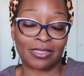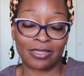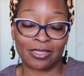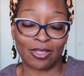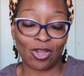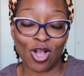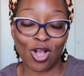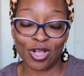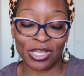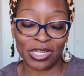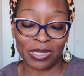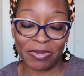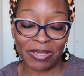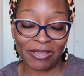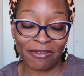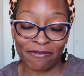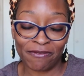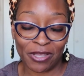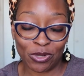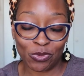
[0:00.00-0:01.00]
they're all going to be
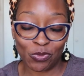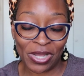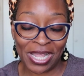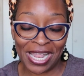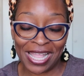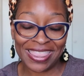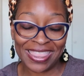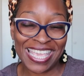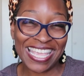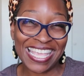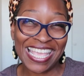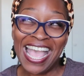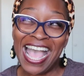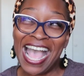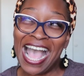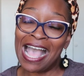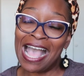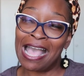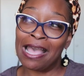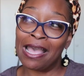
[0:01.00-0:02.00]
a fun one. I think
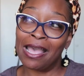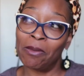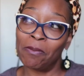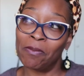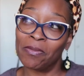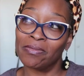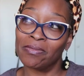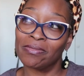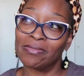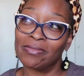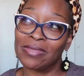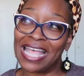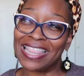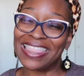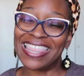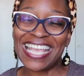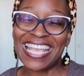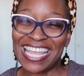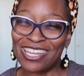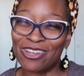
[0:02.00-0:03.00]

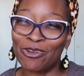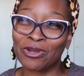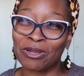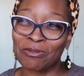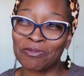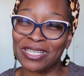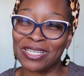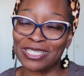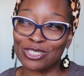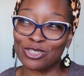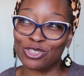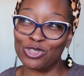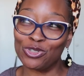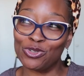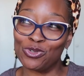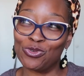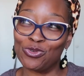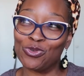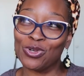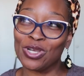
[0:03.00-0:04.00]
I know what I'm going to
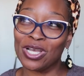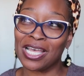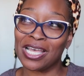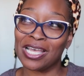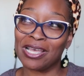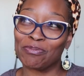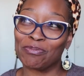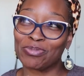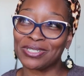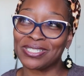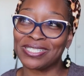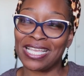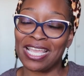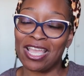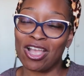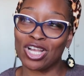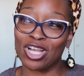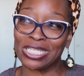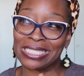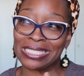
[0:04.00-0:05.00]
do,
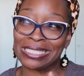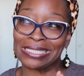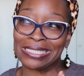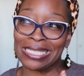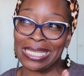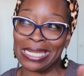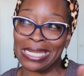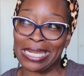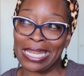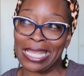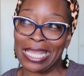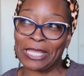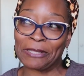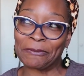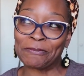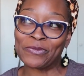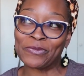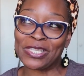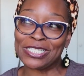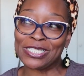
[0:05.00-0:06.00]
present on
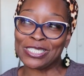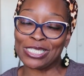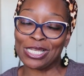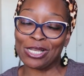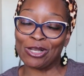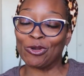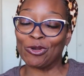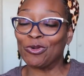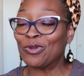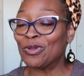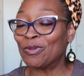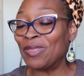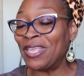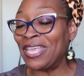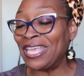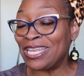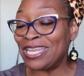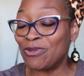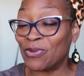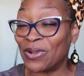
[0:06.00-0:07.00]
Sunday. So
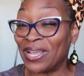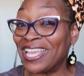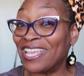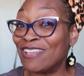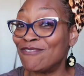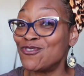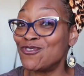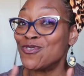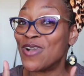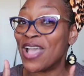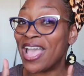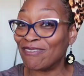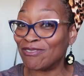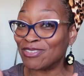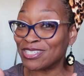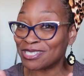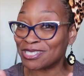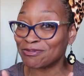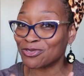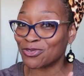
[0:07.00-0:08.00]
anyway, if you
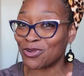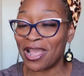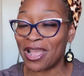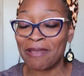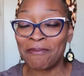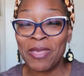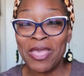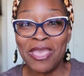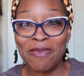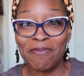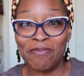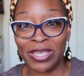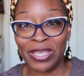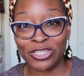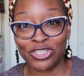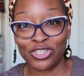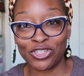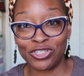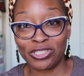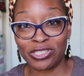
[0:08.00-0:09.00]
haven't subscribed,
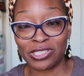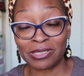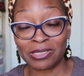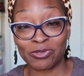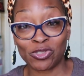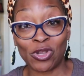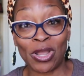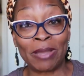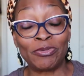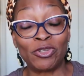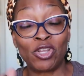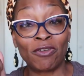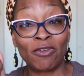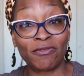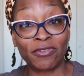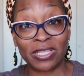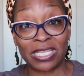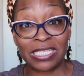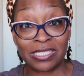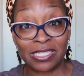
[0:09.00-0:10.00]
make sure you subscribe.
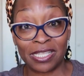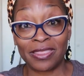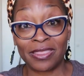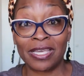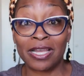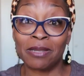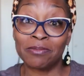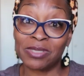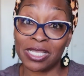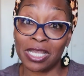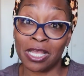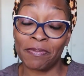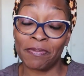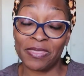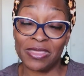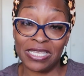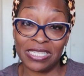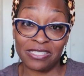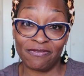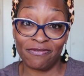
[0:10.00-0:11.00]
Don't forget to thumbs
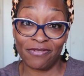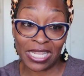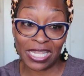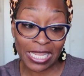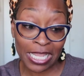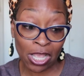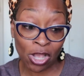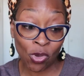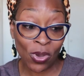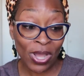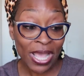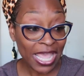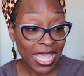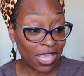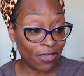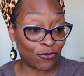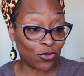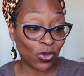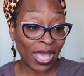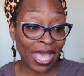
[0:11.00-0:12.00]
up this video.
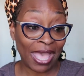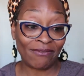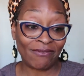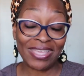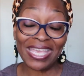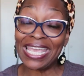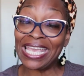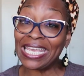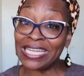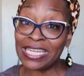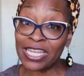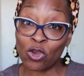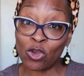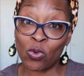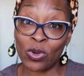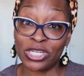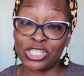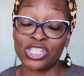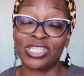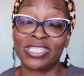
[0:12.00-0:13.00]
If you have any
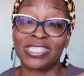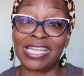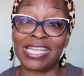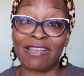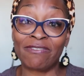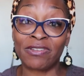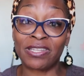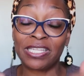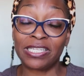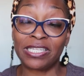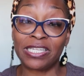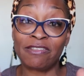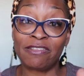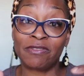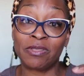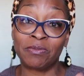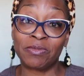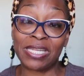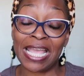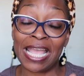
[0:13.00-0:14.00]
questions, definitely
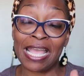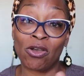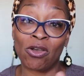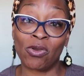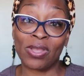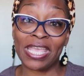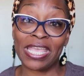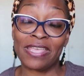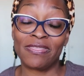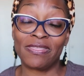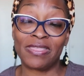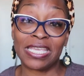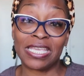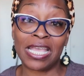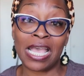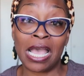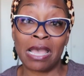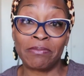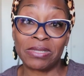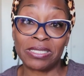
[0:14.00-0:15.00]
leave them down in the
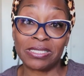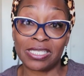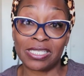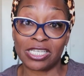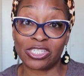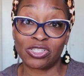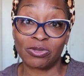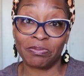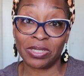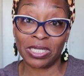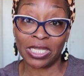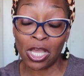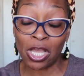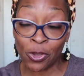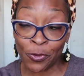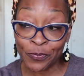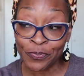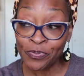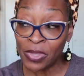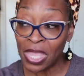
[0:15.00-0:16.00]
comment section
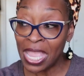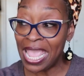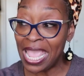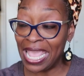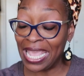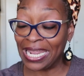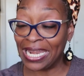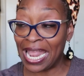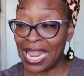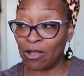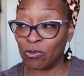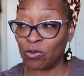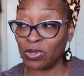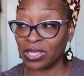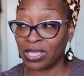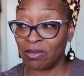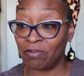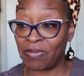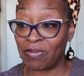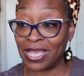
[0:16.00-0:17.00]
below and I will
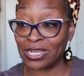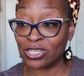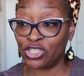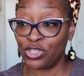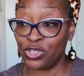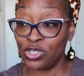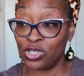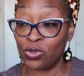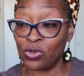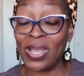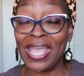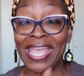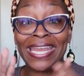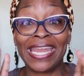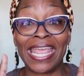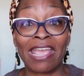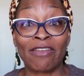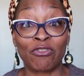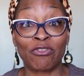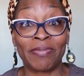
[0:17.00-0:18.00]
get back to you.
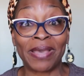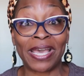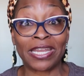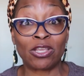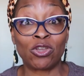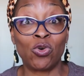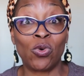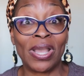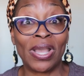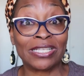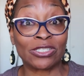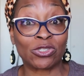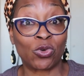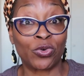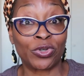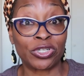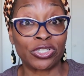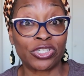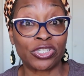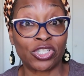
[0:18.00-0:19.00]
And everybody who has
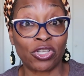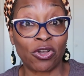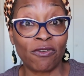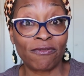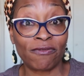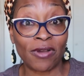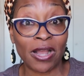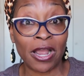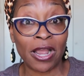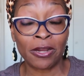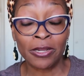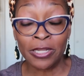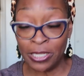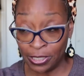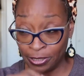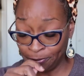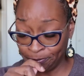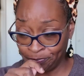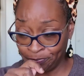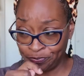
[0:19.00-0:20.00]
ordered so far,
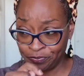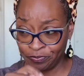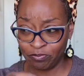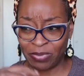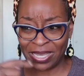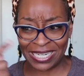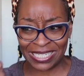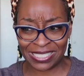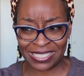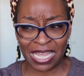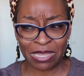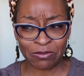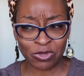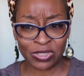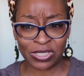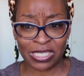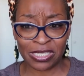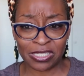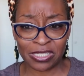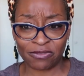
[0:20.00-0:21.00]
by the time you
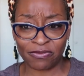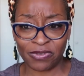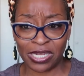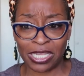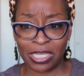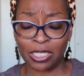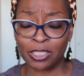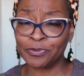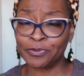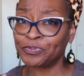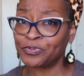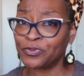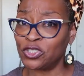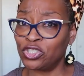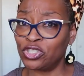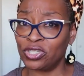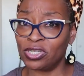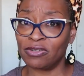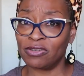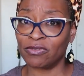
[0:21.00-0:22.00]
see this video,
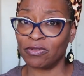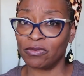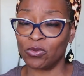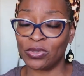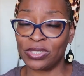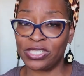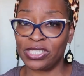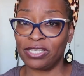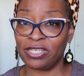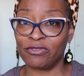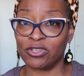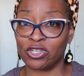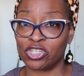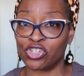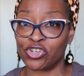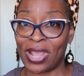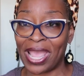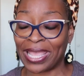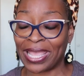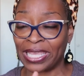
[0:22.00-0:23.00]
you should have received your
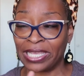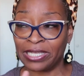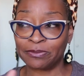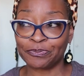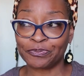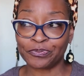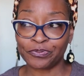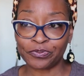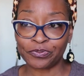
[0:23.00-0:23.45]
tracking